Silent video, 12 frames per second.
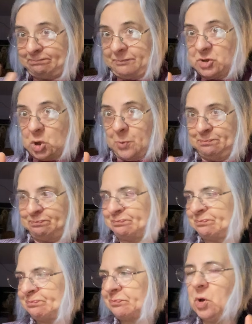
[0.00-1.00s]
So
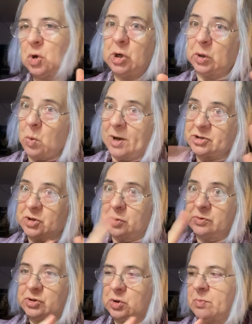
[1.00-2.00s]
you could watch
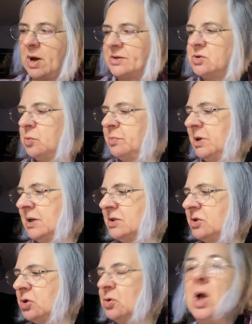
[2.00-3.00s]
those two box openings
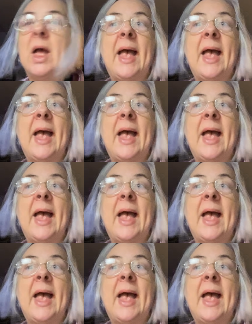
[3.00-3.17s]
too.